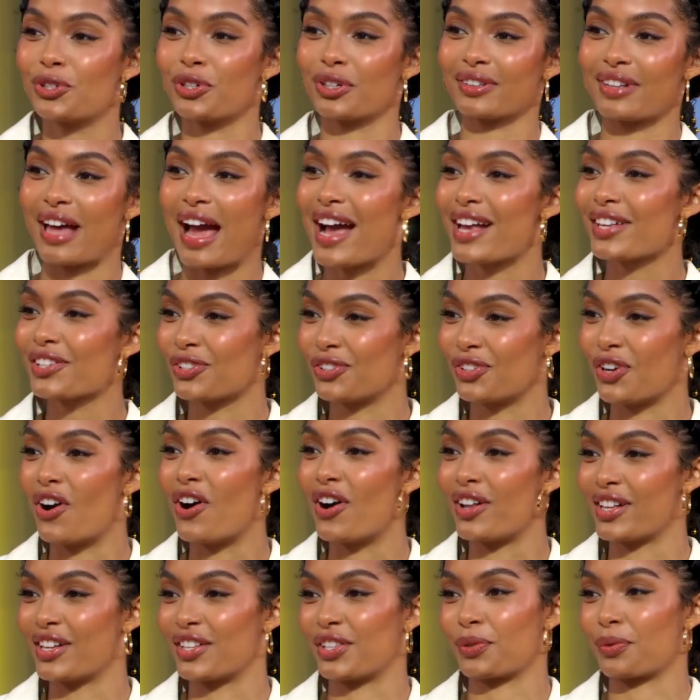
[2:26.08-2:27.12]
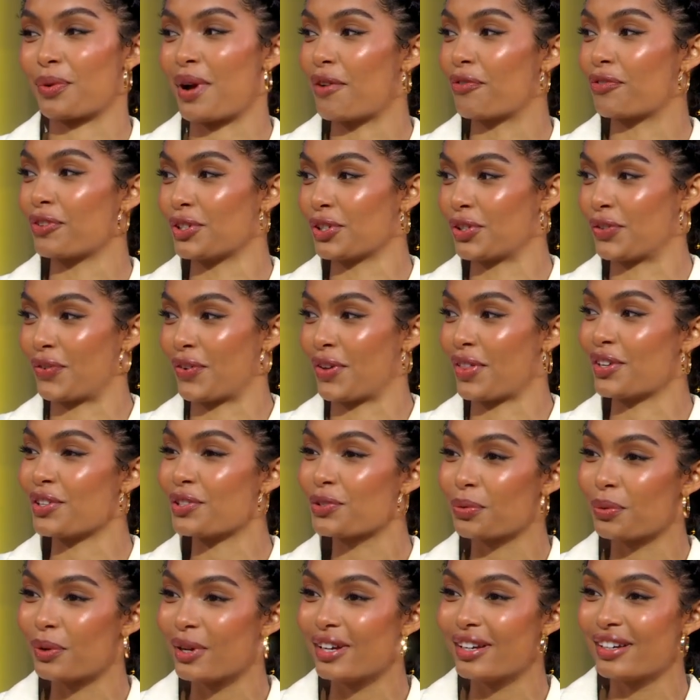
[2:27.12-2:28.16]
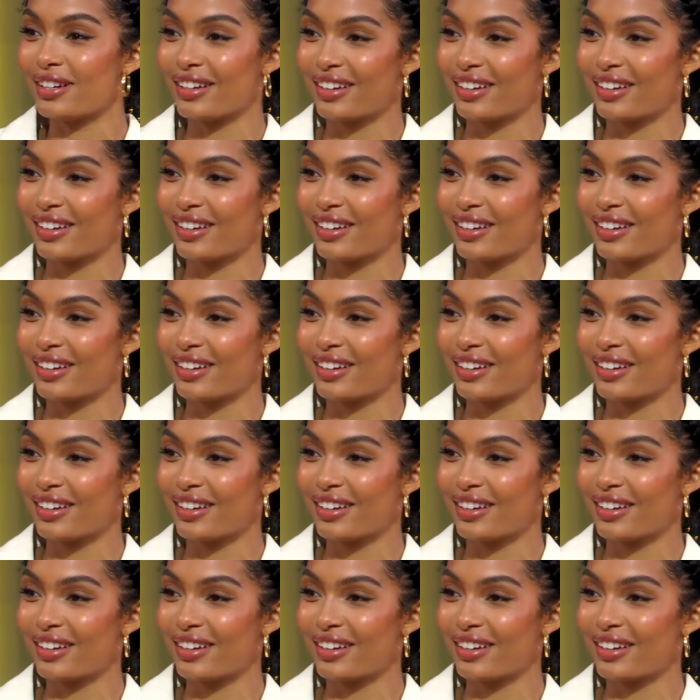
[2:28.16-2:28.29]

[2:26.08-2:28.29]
your last doll as a reference for this one.